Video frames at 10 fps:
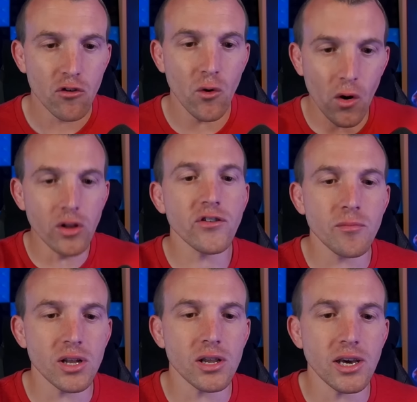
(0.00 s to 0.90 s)
So
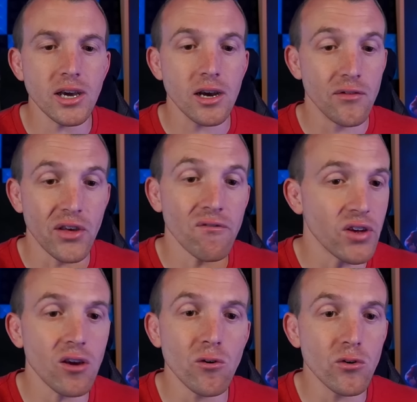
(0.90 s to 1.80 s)
ultimately, the
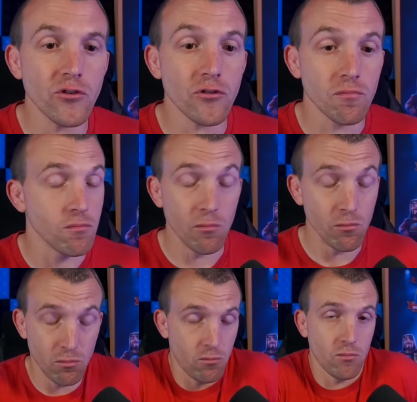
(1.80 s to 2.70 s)
videos
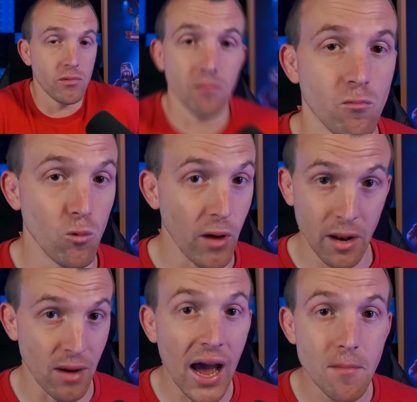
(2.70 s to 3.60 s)
in
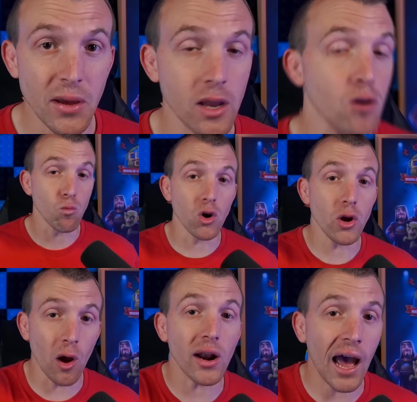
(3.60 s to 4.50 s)
my opinion, were
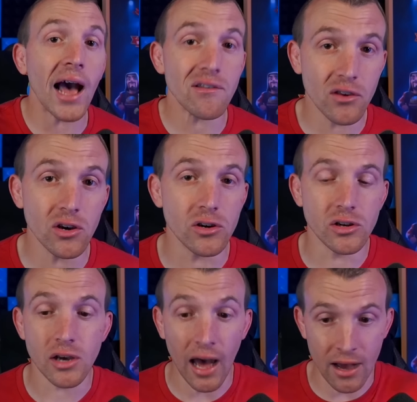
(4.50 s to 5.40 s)
not as
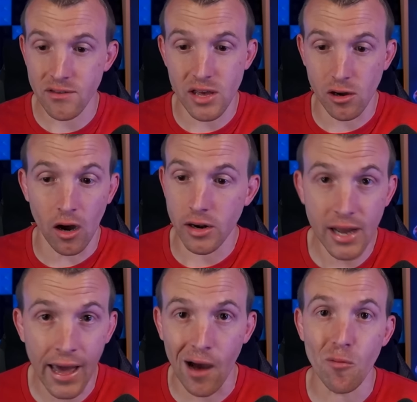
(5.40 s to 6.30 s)
good as they are
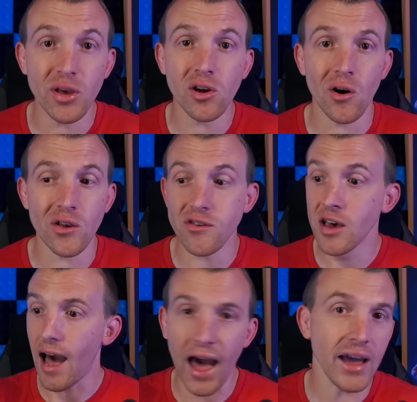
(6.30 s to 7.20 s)
now because
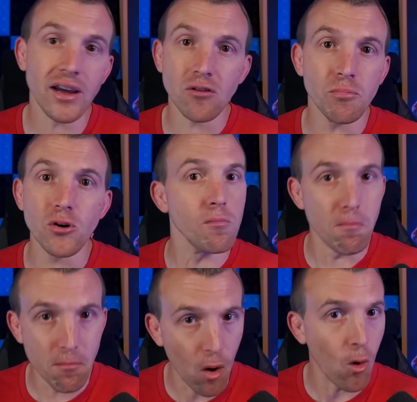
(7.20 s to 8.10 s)
I can put
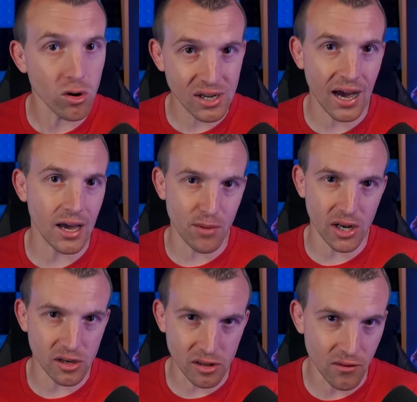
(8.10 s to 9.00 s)
more time
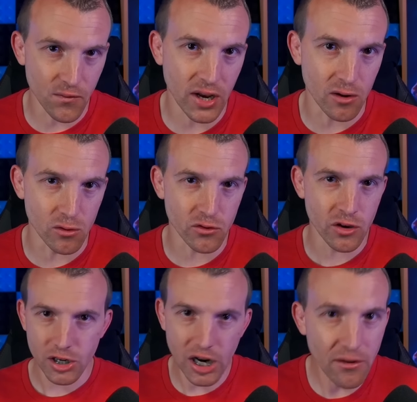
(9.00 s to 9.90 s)
into the videos.
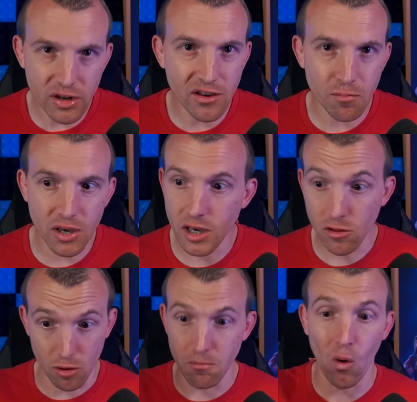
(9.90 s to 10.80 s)
Generally speaking,
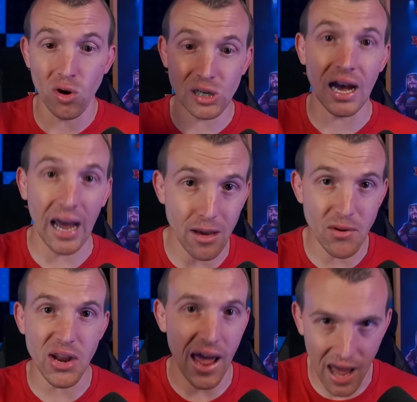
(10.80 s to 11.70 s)
the more time
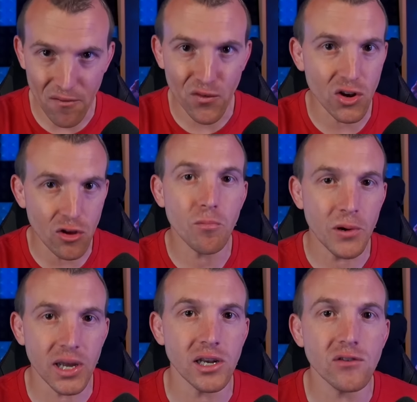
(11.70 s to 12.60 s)
and effort you put
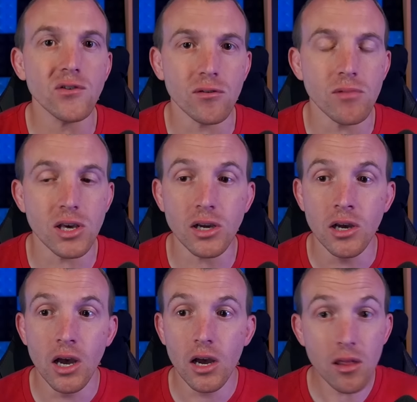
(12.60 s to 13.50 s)
into something,
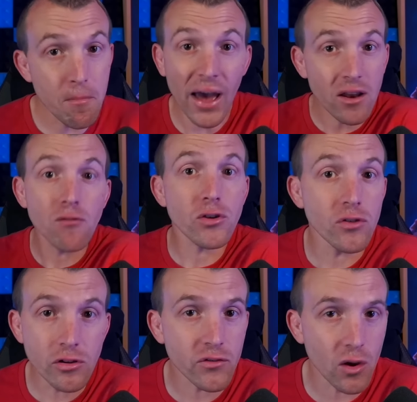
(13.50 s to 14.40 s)
the better
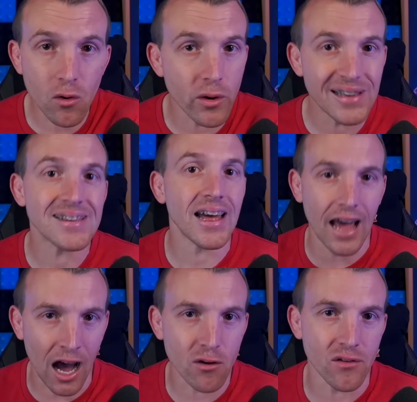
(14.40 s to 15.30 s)
results you're going to get
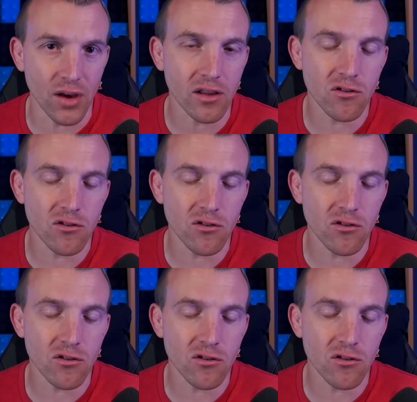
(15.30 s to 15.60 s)
out of it.